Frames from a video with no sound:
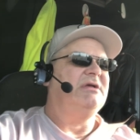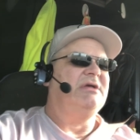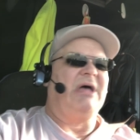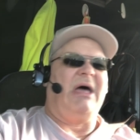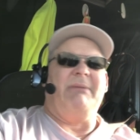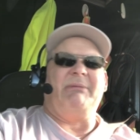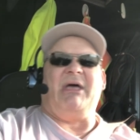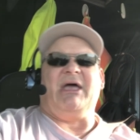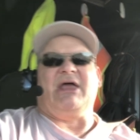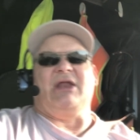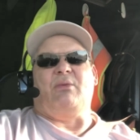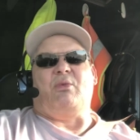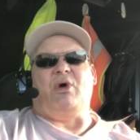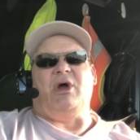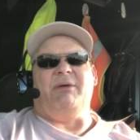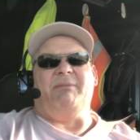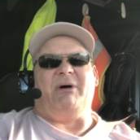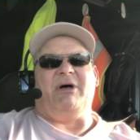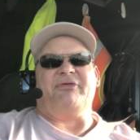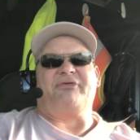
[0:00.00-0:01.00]
I mean, I got to
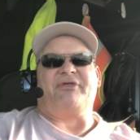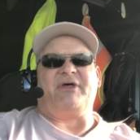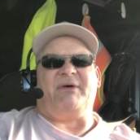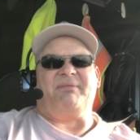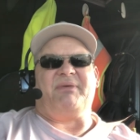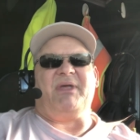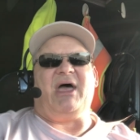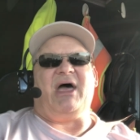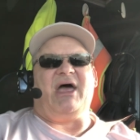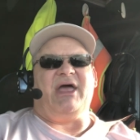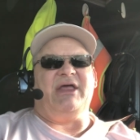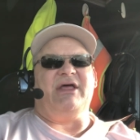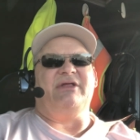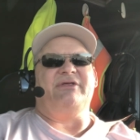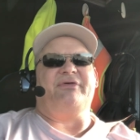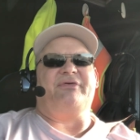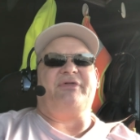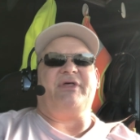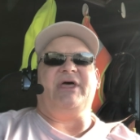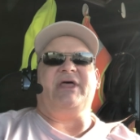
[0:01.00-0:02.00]
worry about stuff. Yeah, I
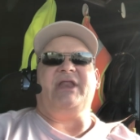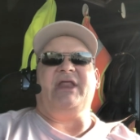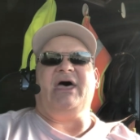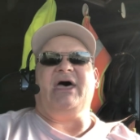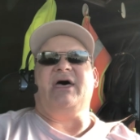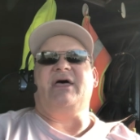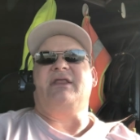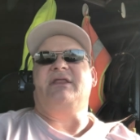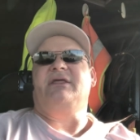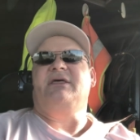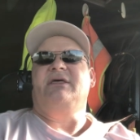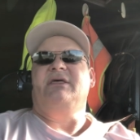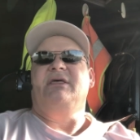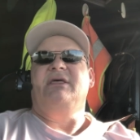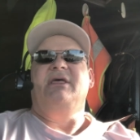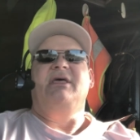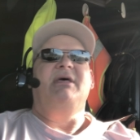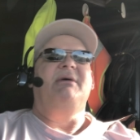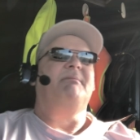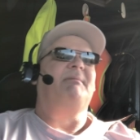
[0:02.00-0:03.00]
understand
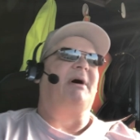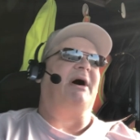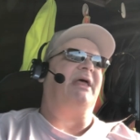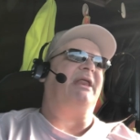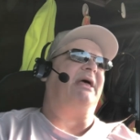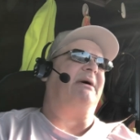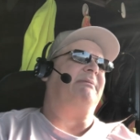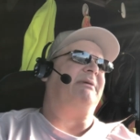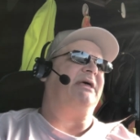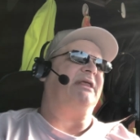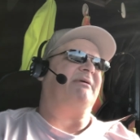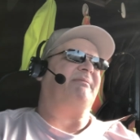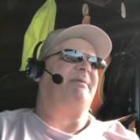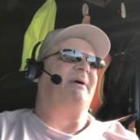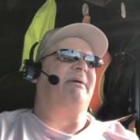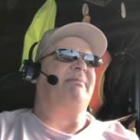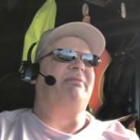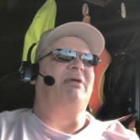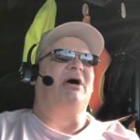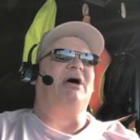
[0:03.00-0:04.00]
that. But I mean, if
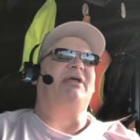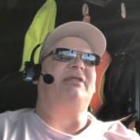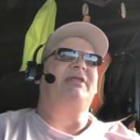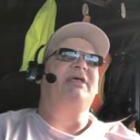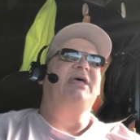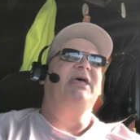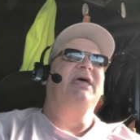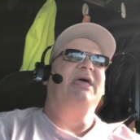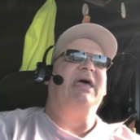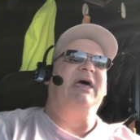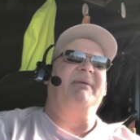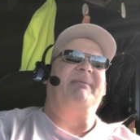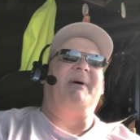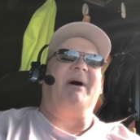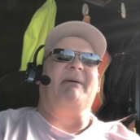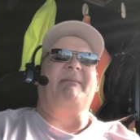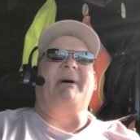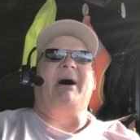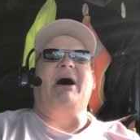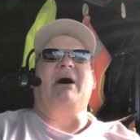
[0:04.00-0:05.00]
I'm not, if
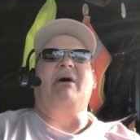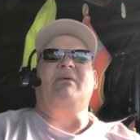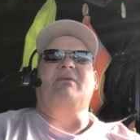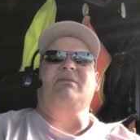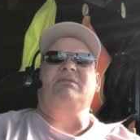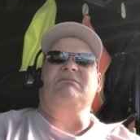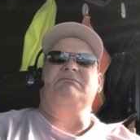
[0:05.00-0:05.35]
I'm out